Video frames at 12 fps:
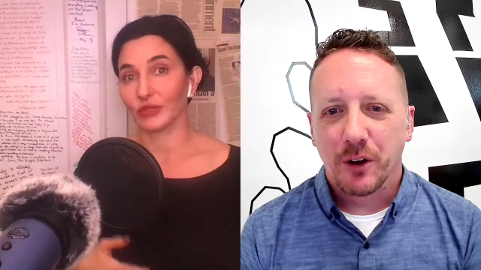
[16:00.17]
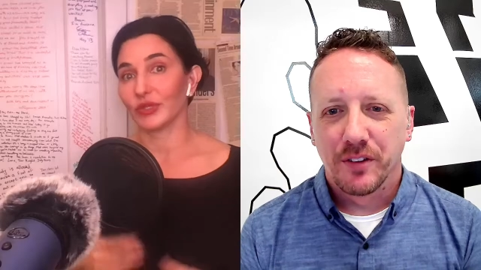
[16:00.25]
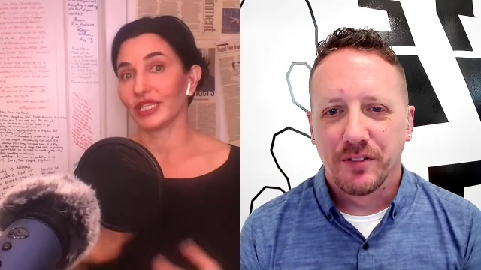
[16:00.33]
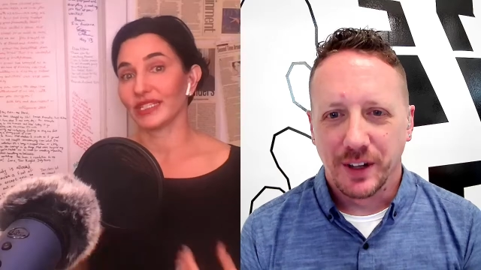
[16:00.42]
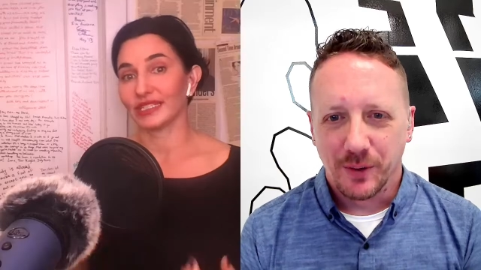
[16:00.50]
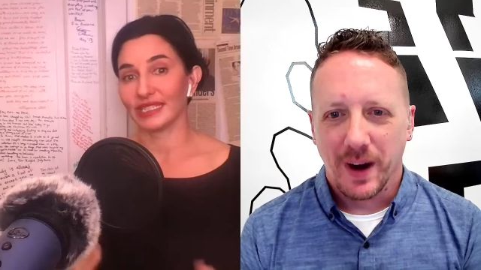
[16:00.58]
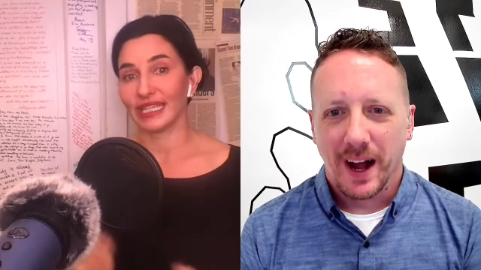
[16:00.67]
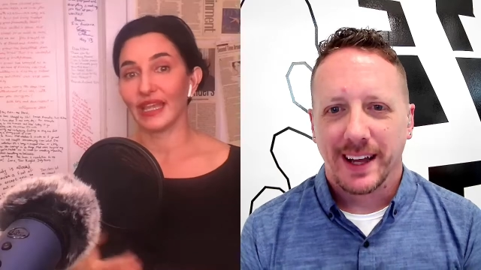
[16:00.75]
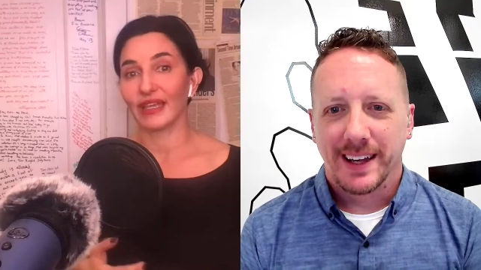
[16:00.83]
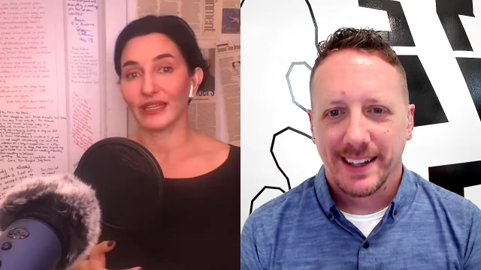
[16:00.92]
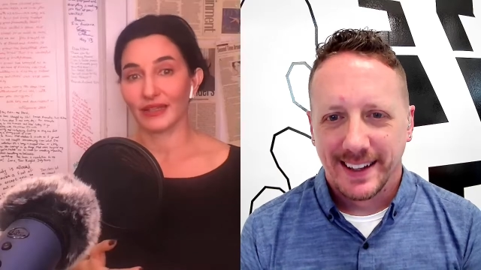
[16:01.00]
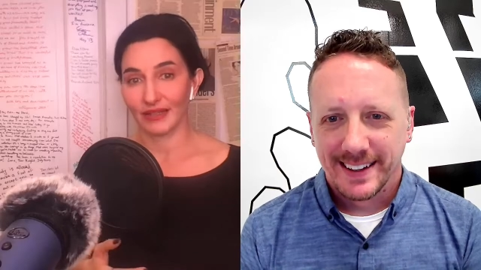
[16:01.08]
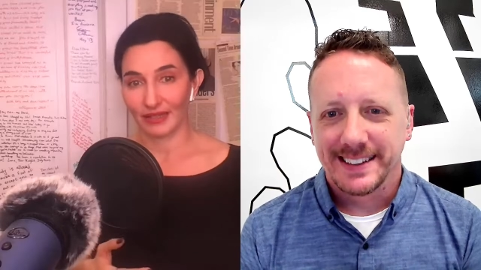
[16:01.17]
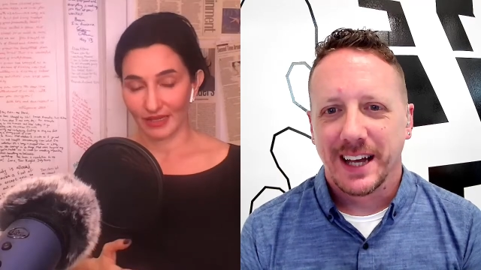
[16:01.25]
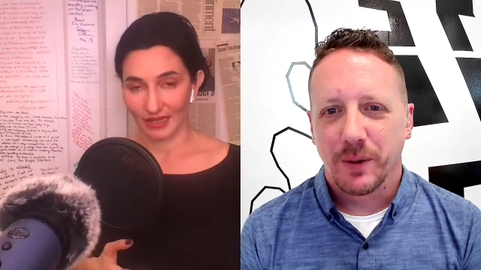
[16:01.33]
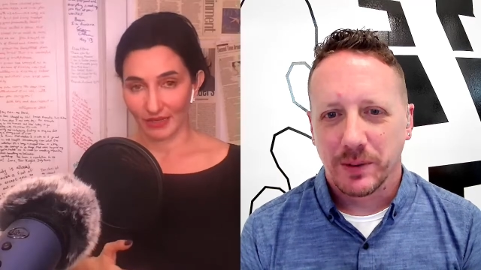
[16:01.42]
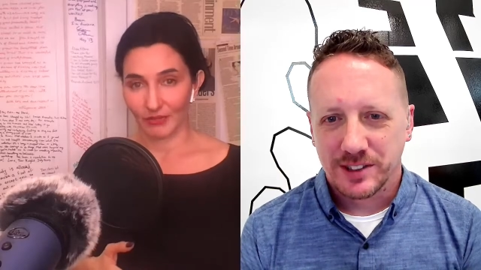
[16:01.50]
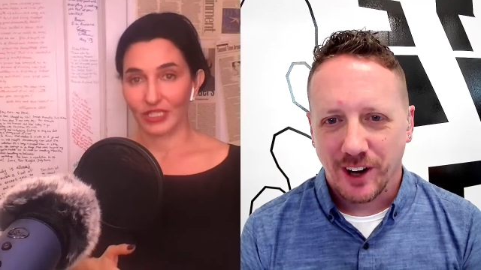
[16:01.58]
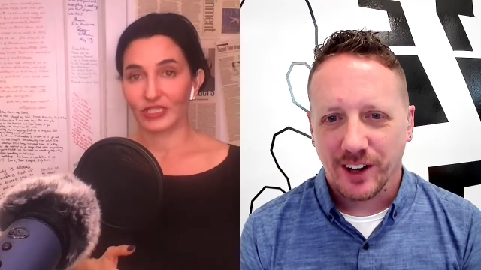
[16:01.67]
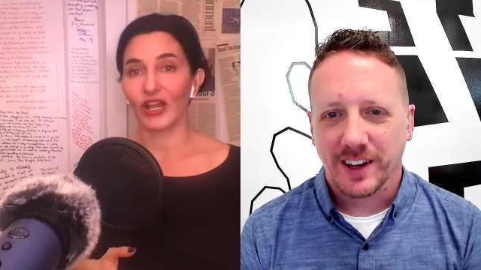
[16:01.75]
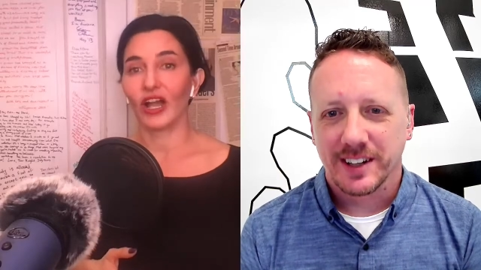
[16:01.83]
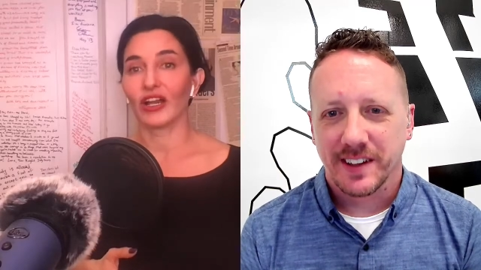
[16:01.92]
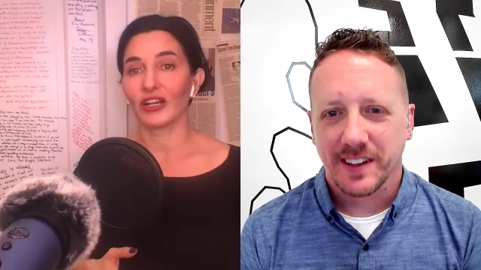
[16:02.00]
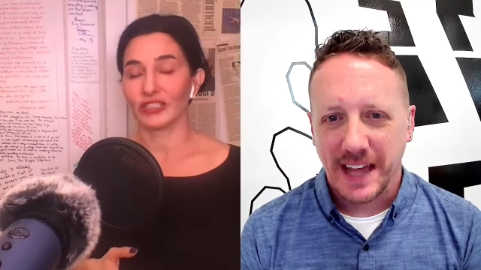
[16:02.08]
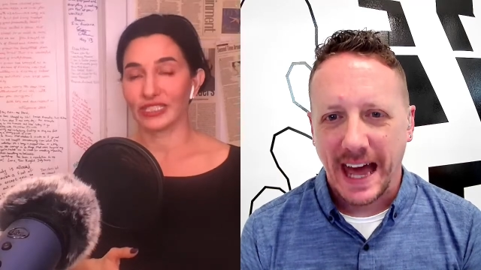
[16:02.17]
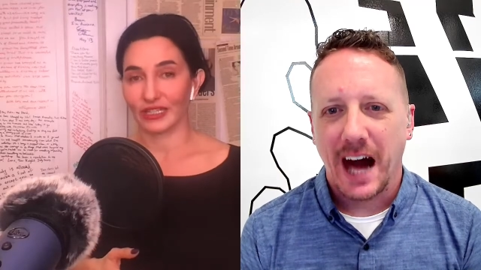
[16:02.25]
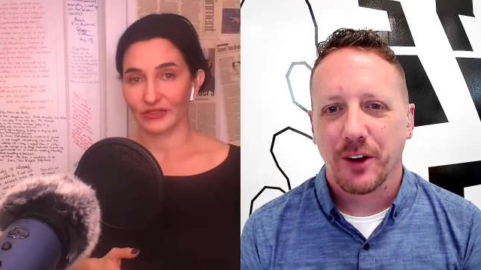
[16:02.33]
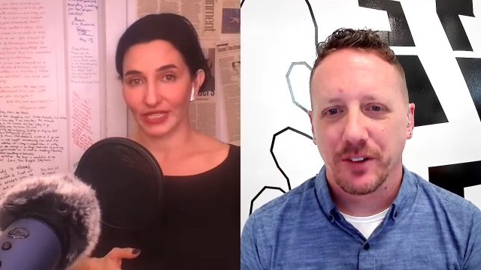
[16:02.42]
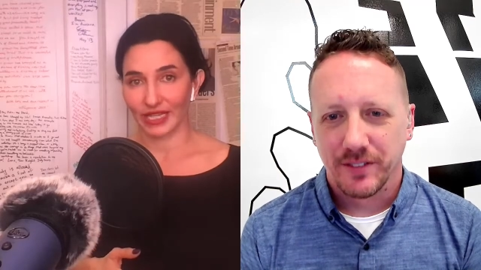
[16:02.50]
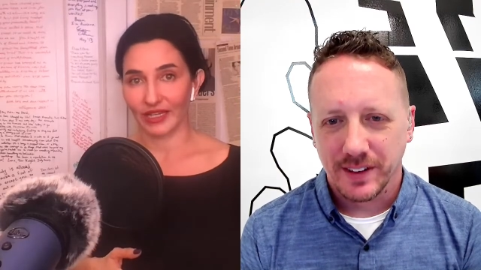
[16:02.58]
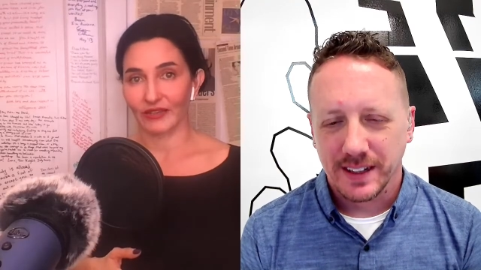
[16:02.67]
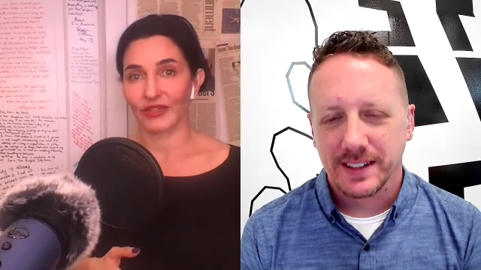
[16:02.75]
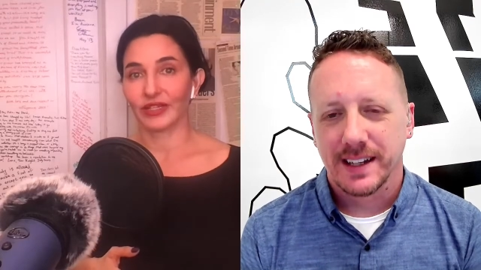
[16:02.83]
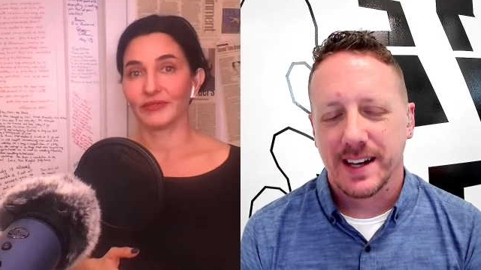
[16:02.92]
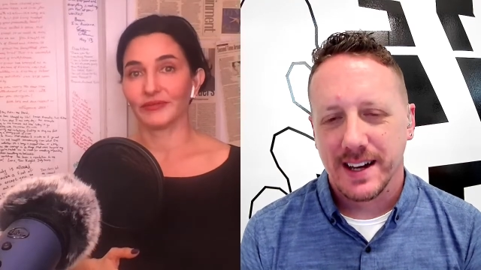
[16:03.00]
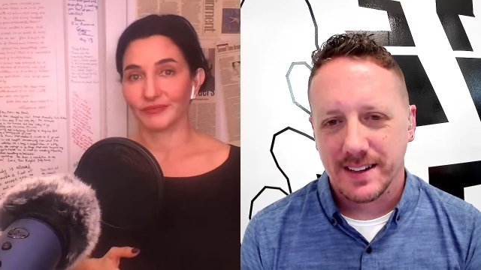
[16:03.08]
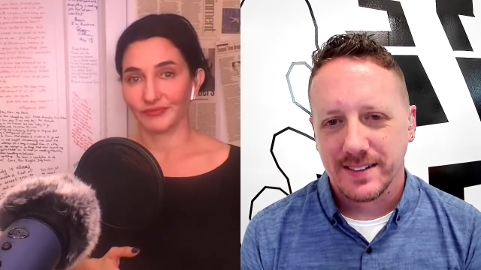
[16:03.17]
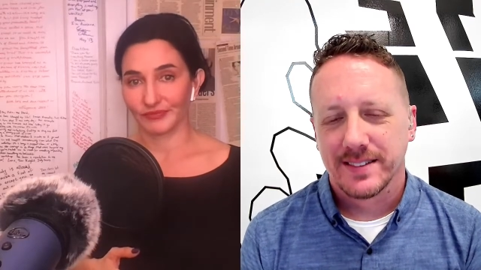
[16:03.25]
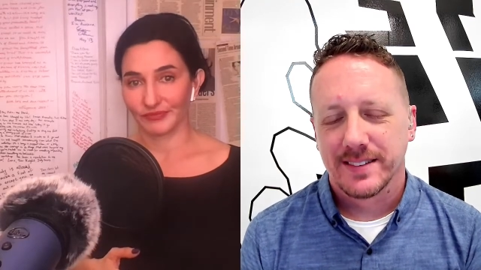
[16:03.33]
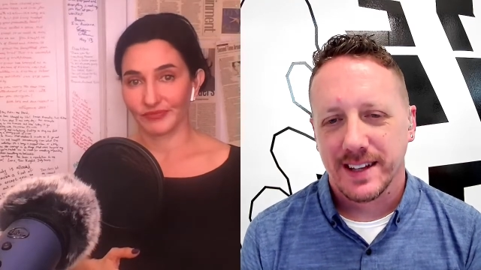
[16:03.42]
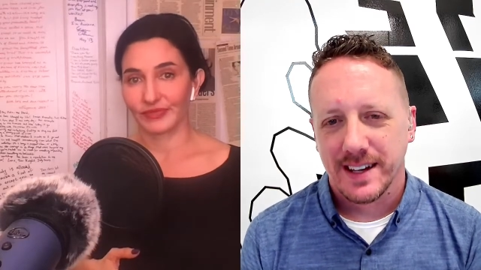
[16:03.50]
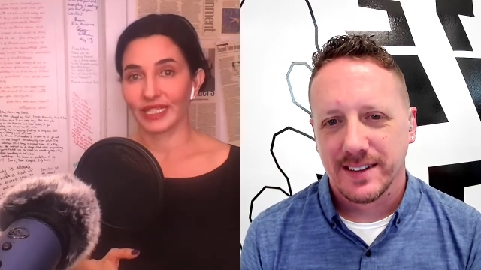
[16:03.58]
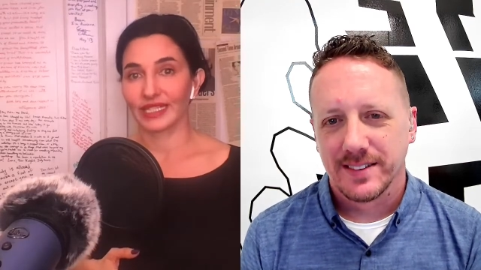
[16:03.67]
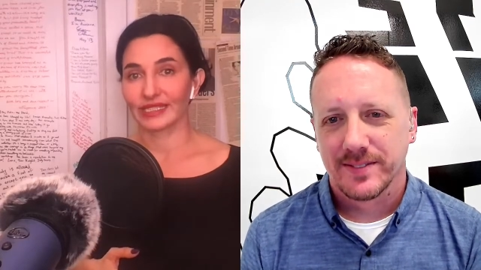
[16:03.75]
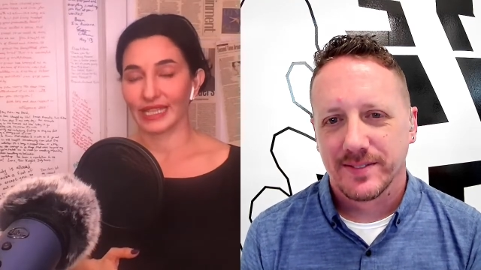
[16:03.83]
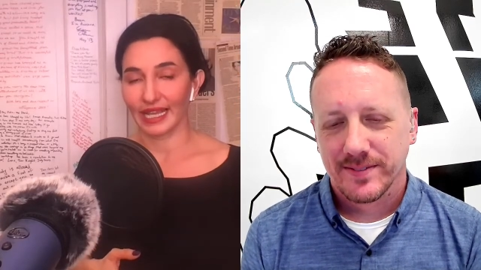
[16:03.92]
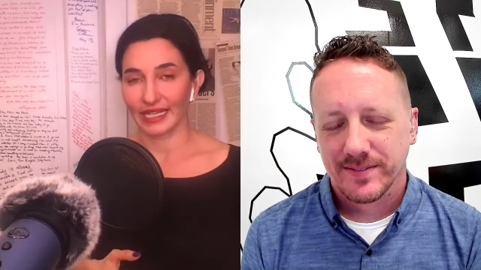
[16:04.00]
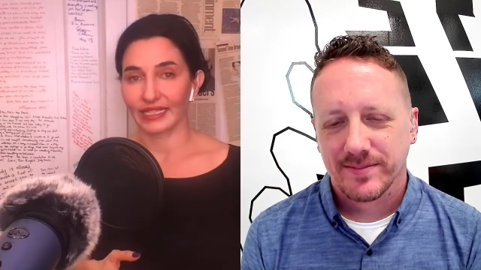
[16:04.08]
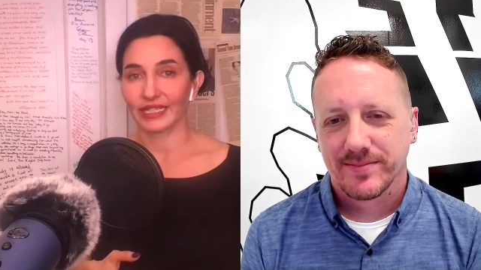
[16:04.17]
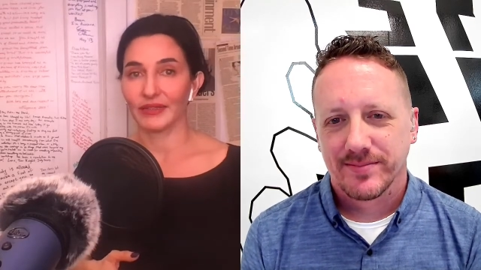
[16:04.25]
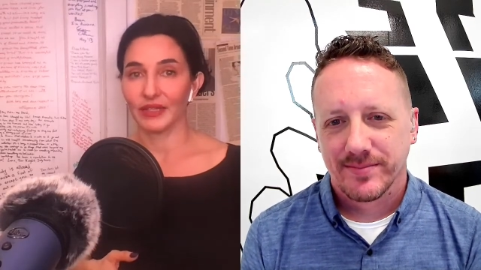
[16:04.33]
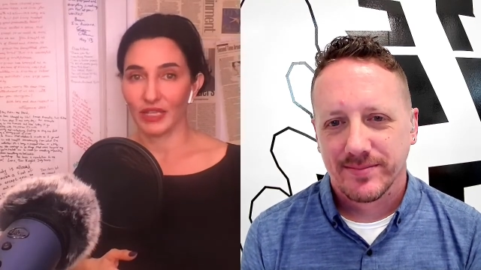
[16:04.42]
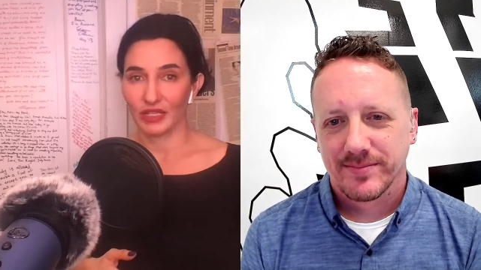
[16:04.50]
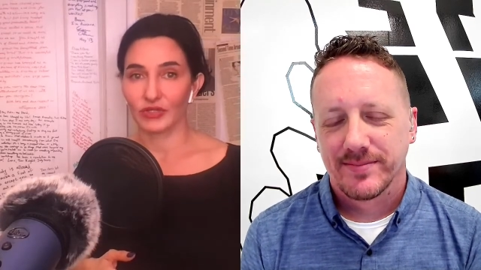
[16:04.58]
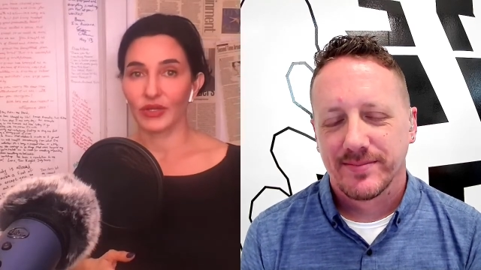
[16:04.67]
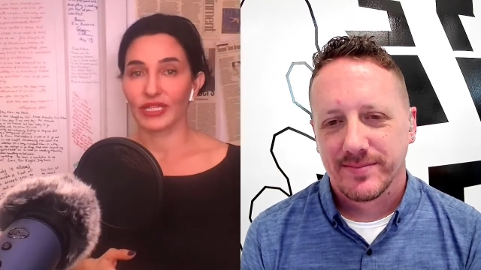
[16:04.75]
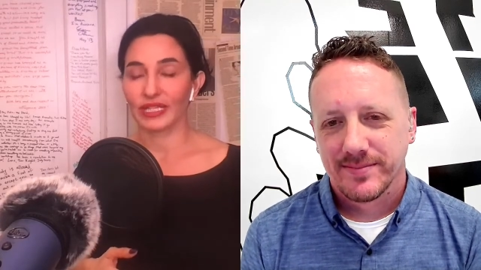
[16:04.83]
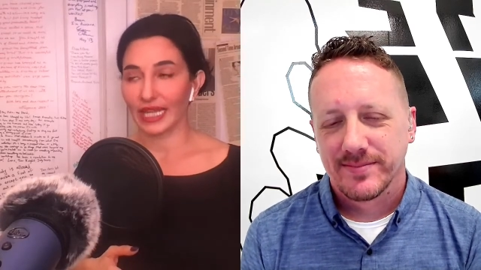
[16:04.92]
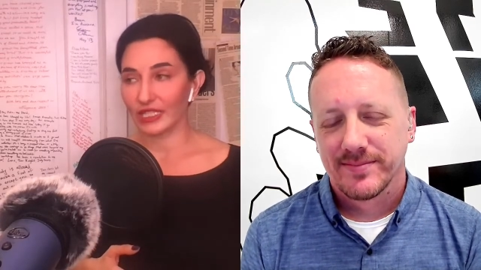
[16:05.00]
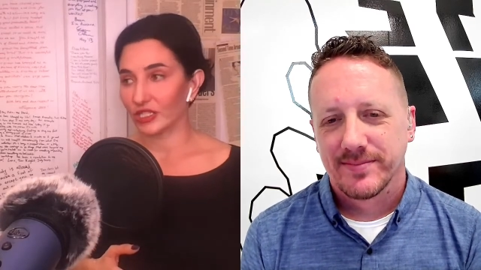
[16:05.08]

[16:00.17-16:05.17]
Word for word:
Speaker 1: so of it, right? Stay. Yeah, we, we talk, talk, ourselves, ourselves out, out, of it. it. Yeah, yeah, exactly. So I think that's